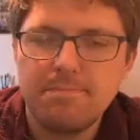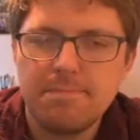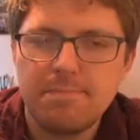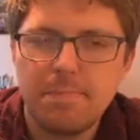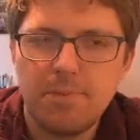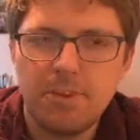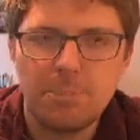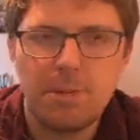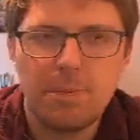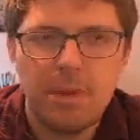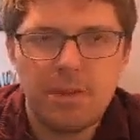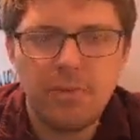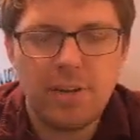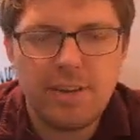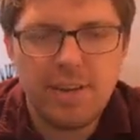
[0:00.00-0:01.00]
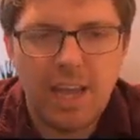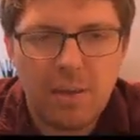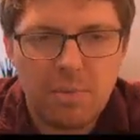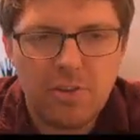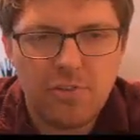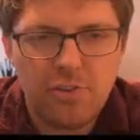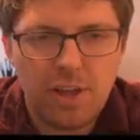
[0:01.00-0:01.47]
supplementary
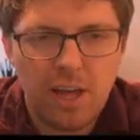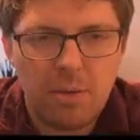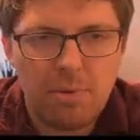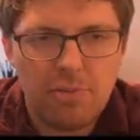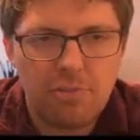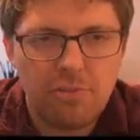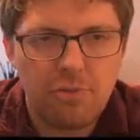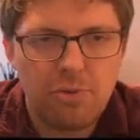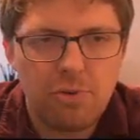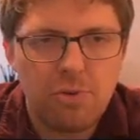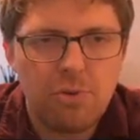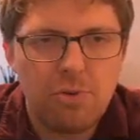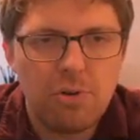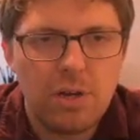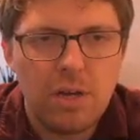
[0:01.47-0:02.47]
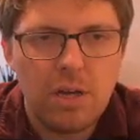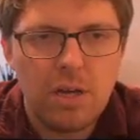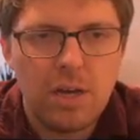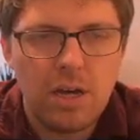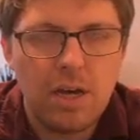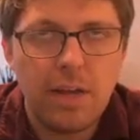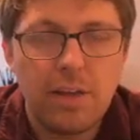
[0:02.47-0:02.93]
damage to help us through,
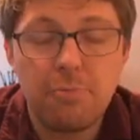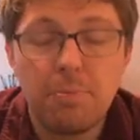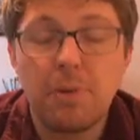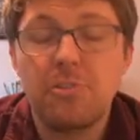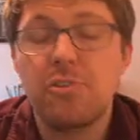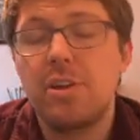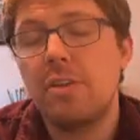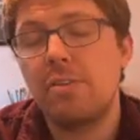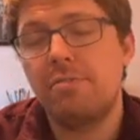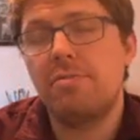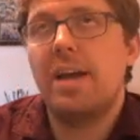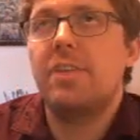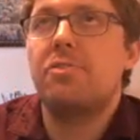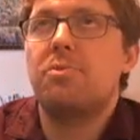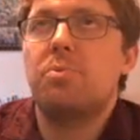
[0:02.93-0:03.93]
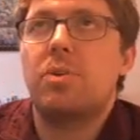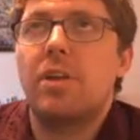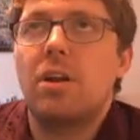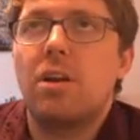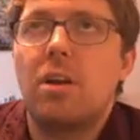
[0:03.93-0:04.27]
especially on fights where there